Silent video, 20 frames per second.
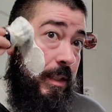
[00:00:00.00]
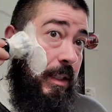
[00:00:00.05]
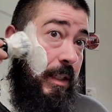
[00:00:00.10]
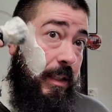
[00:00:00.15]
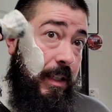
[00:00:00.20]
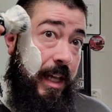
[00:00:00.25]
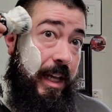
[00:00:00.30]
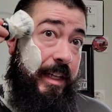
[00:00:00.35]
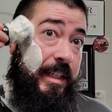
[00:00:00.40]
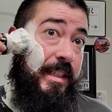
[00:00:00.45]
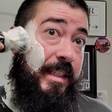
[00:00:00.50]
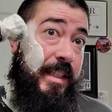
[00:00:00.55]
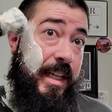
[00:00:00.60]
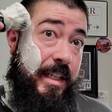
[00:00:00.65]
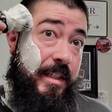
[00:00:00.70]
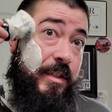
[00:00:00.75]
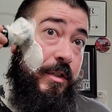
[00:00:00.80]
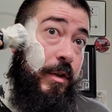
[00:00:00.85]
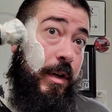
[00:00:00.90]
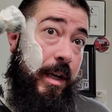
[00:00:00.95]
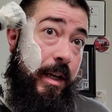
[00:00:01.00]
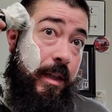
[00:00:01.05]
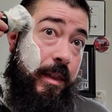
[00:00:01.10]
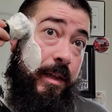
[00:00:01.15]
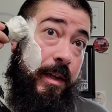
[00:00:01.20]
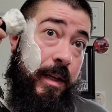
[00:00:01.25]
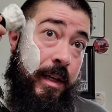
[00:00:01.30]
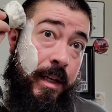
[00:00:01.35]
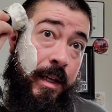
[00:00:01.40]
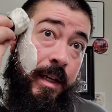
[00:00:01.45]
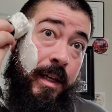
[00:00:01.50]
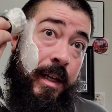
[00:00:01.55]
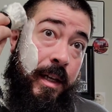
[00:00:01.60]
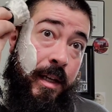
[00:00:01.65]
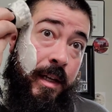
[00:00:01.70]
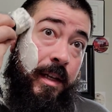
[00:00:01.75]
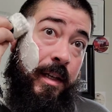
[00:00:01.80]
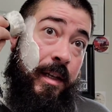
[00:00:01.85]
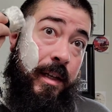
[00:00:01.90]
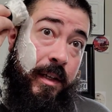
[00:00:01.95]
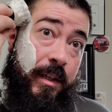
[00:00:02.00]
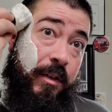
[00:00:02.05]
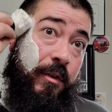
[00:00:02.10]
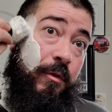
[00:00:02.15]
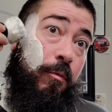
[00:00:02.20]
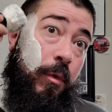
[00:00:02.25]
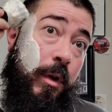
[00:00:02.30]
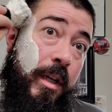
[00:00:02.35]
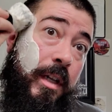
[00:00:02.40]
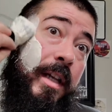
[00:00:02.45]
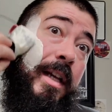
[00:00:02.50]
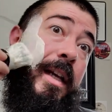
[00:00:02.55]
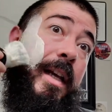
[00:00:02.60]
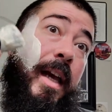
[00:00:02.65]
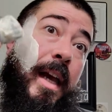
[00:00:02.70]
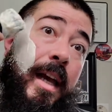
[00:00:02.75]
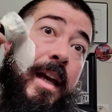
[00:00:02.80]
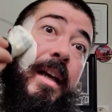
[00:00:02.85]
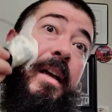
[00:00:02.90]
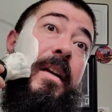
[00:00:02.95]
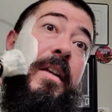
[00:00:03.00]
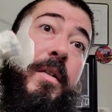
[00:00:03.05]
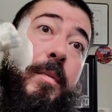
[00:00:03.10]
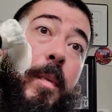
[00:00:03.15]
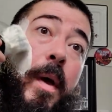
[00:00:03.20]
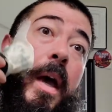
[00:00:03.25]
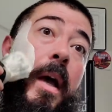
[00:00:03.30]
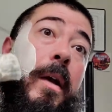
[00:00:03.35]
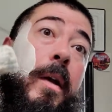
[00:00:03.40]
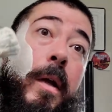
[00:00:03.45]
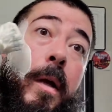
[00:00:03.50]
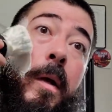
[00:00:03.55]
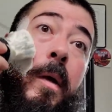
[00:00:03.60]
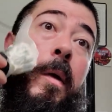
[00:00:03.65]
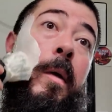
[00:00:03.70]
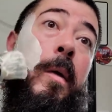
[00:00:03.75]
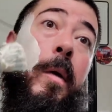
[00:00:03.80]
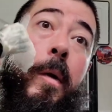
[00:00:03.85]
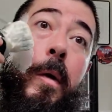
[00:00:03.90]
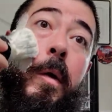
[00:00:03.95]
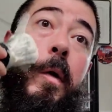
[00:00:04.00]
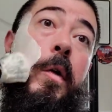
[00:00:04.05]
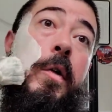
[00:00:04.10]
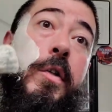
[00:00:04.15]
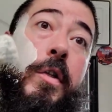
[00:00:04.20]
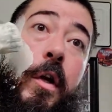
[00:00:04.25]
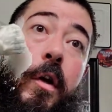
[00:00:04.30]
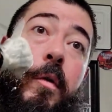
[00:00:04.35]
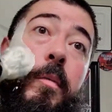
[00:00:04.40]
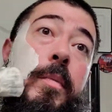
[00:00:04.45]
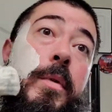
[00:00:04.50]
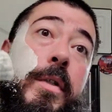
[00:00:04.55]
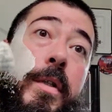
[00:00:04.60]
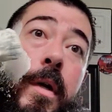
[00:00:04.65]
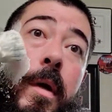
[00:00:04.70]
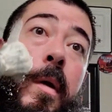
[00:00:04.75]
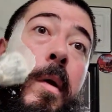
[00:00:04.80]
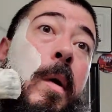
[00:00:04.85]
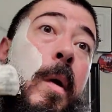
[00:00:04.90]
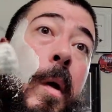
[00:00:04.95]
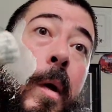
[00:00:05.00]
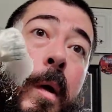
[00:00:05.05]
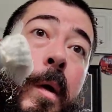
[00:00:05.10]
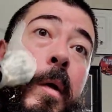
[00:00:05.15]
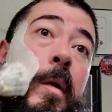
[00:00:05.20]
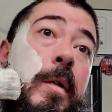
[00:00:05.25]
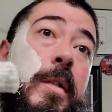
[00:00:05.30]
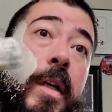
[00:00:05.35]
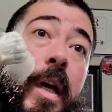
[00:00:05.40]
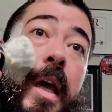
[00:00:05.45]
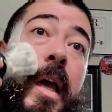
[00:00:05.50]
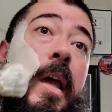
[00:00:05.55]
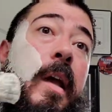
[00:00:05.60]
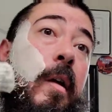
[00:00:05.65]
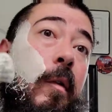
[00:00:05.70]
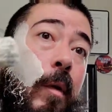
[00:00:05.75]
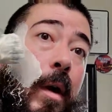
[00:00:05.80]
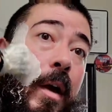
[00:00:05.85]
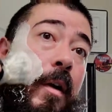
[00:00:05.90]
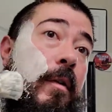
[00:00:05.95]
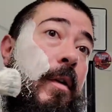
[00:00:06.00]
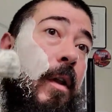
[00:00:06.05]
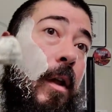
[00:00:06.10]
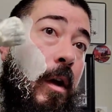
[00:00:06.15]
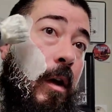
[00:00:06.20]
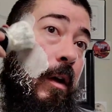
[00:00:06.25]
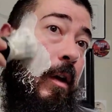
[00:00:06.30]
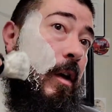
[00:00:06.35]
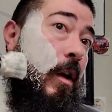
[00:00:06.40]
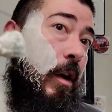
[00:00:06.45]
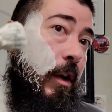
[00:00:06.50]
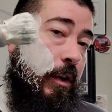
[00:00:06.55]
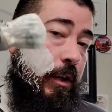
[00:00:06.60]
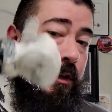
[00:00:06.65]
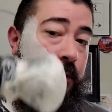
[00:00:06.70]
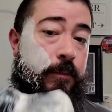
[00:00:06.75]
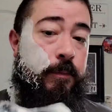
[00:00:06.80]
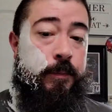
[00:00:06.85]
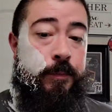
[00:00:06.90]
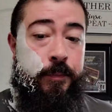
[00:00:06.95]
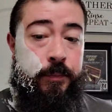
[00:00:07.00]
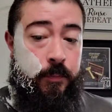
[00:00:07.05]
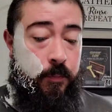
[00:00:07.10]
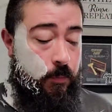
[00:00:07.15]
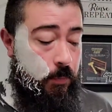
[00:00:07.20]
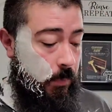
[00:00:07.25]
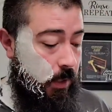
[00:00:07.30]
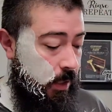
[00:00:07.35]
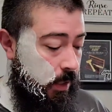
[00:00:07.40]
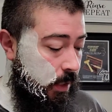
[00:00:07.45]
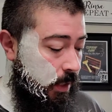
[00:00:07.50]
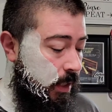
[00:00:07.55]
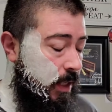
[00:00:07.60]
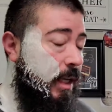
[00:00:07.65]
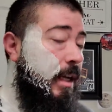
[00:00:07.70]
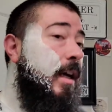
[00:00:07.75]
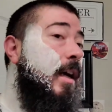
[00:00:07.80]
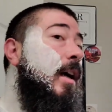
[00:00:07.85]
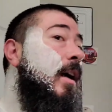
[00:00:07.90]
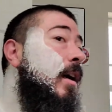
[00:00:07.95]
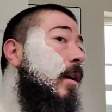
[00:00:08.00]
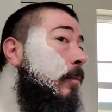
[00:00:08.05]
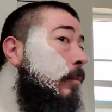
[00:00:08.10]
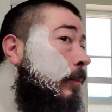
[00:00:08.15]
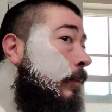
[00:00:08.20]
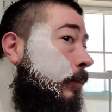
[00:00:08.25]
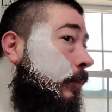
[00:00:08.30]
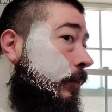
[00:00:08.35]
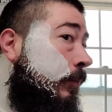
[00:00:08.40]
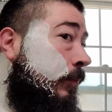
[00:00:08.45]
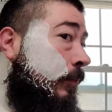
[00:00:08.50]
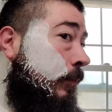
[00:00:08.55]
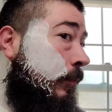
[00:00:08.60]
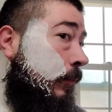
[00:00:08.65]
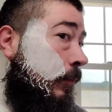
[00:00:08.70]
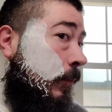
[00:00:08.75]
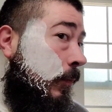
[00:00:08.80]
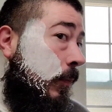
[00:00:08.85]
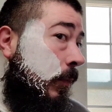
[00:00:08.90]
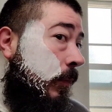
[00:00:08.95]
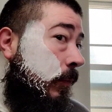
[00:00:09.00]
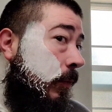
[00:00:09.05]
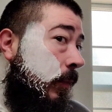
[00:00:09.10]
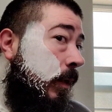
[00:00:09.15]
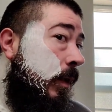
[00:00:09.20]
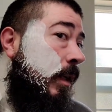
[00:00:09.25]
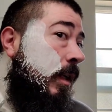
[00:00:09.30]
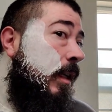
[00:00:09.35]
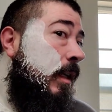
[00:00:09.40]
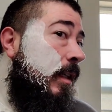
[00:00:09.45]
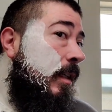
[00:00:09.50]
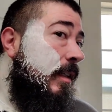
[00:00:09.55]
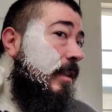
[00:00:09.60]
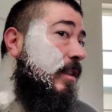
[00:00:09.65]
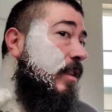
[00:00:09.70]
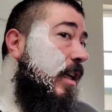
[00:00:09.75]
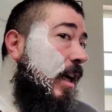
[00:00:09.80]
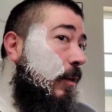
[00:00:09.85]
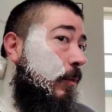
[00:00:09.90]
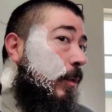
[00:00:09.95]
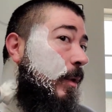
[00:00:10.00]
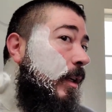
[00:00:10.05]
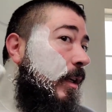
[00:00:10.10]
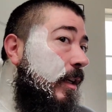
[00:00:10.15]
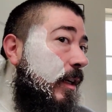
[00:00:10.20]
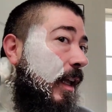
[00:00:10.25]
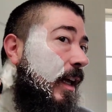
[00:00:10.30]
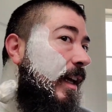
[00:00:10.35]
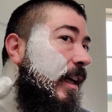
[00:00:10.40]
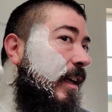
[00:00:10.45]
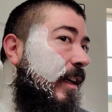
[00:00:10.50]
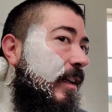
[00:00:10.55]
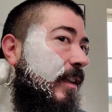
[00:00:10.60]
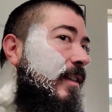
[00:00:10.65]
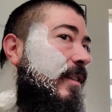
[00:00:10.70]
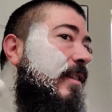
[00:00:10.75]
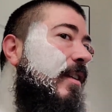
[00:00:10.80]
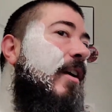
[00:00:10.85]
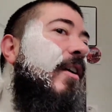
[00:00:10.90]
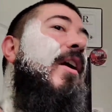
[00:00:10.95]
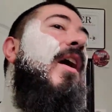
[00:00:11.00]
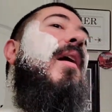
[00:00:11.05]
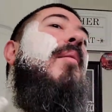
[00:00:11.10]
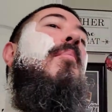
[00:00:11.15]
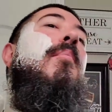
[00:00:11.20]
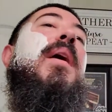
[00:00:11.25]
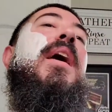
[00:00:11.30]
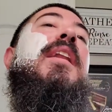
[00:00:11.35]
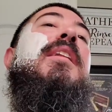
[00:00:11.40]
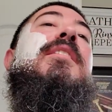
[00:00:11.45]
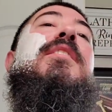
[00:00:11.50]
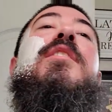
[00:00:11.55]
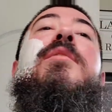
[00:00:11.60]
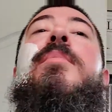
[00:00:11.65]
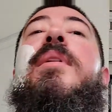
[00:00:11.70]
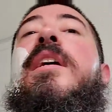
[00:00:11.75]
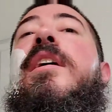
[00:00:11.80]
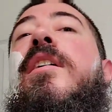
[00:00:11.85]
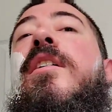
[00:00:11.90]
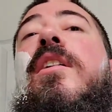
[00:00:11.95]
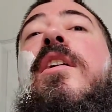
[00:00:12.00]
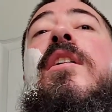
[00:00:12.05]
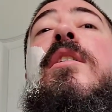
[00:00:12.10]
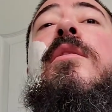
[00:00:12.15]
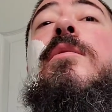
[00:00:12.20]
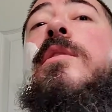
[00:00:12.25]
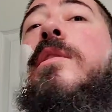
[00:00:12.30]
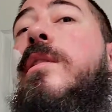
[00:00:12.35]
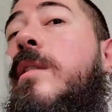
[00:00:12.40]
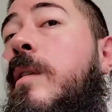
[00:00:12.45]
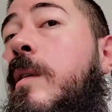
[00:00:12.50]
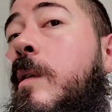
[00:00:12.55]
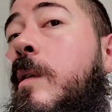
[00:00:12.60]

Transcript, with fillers: like scent strength. You really can't expect your soaps to hang around long on you. Um, it's not what, like, they're not meant to be colognes.